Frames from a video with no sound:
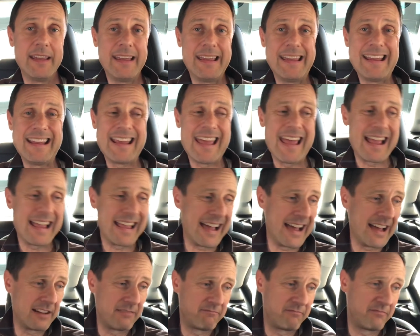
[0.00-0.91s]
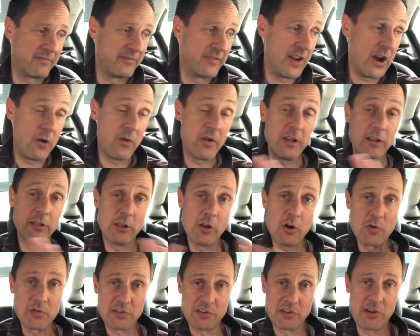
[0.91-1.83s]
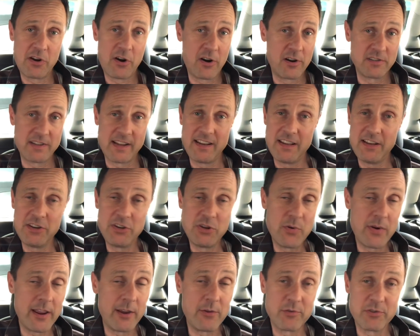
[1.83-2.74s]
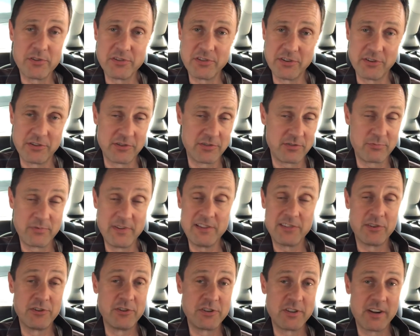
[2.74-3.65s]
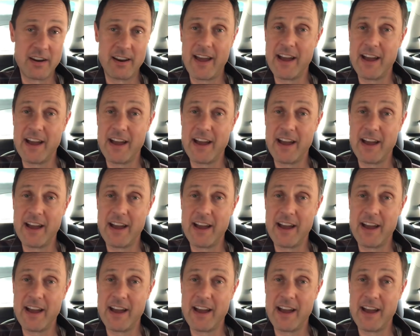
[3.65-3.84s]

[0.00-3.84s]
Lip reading: it had got very low stars. I didn't do any research on it.